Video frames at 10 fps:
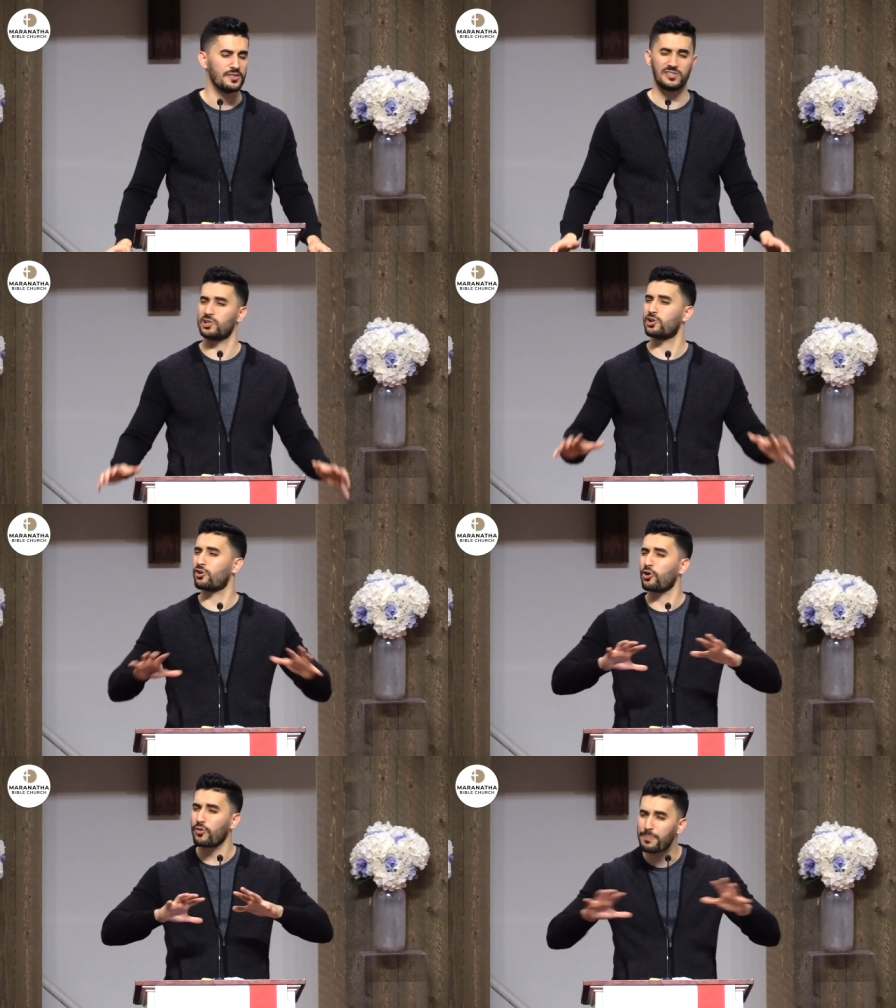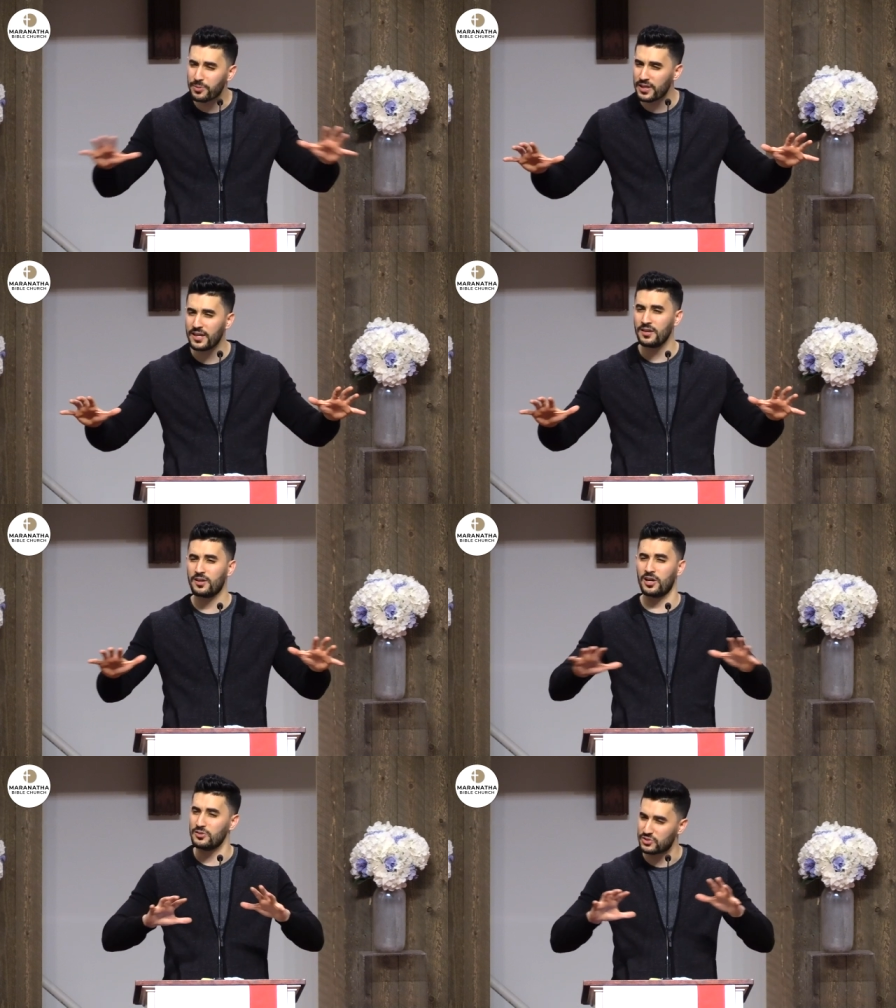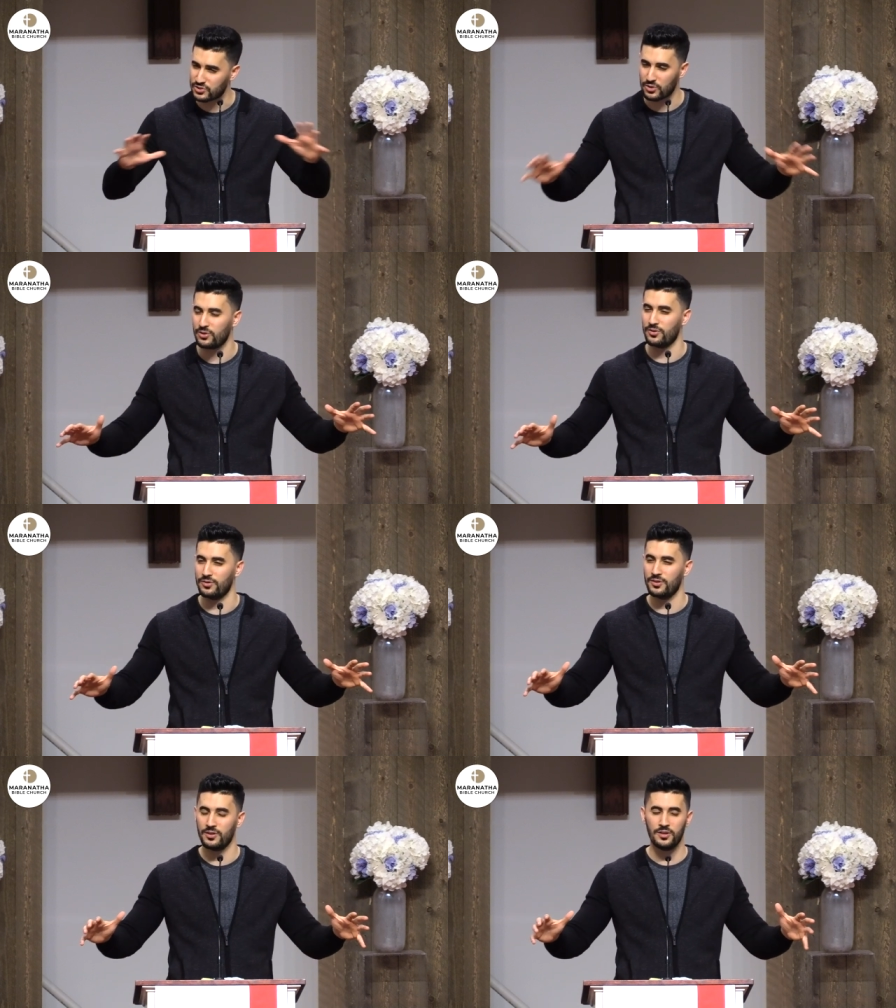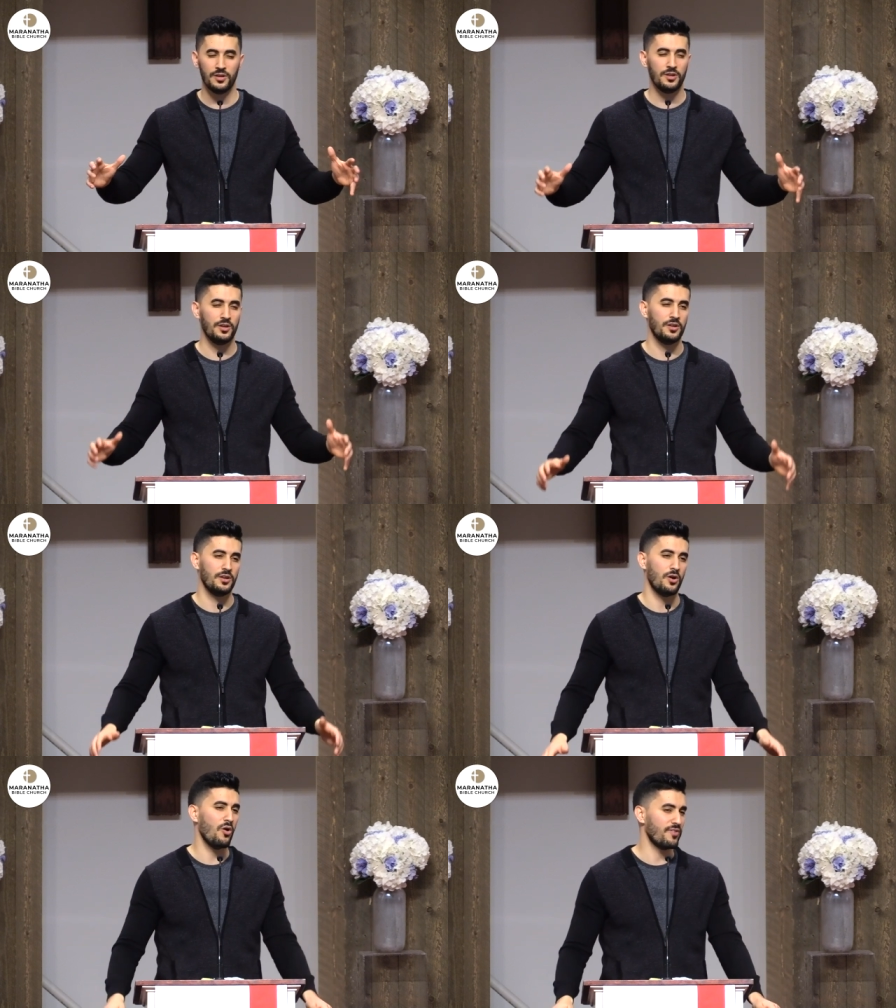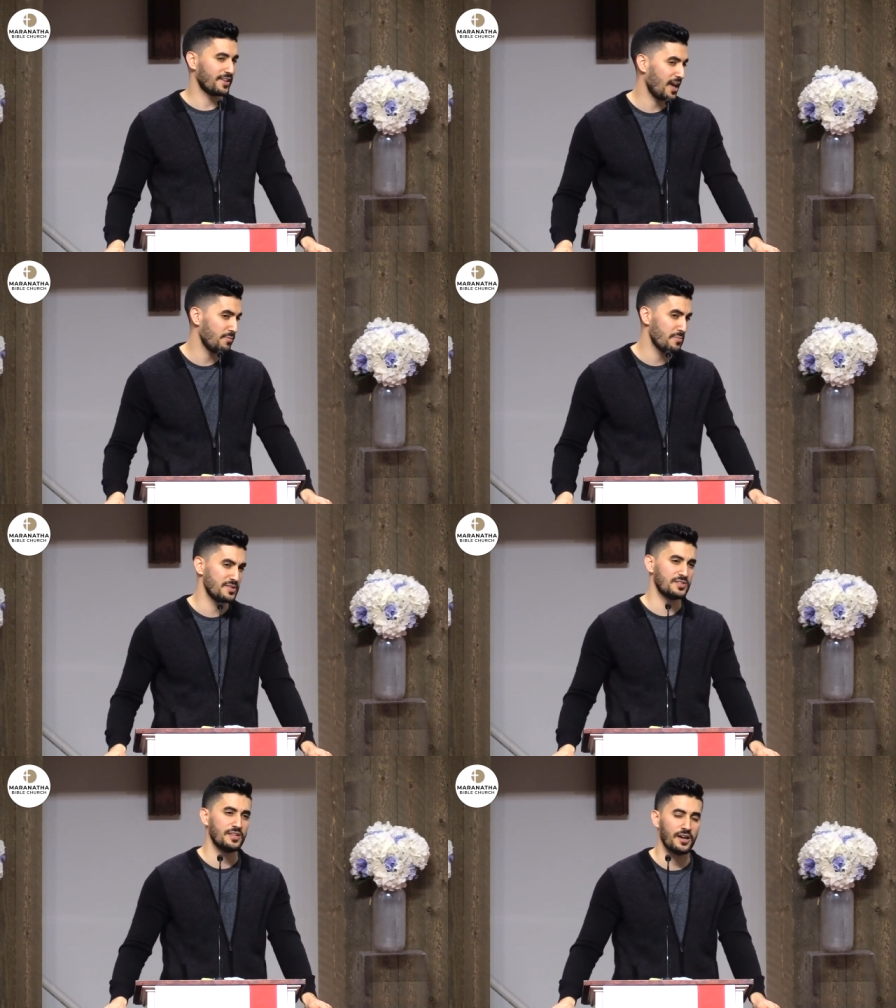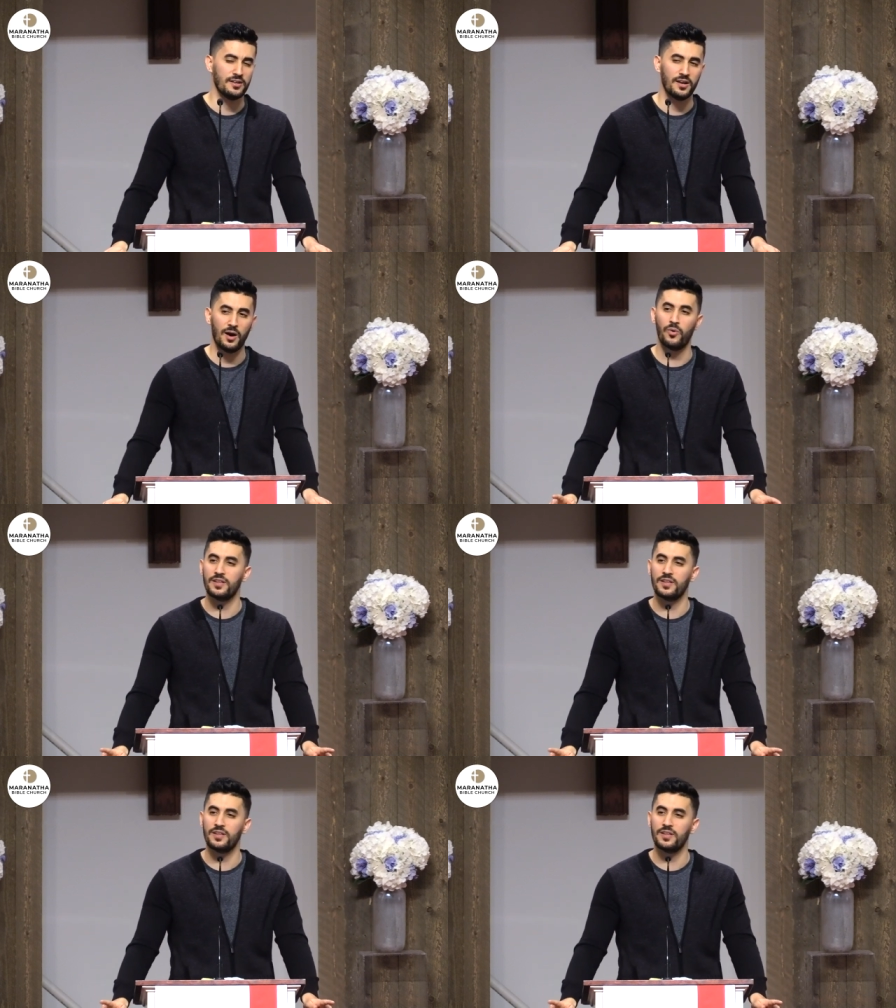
This crippling concern overcame him instead. I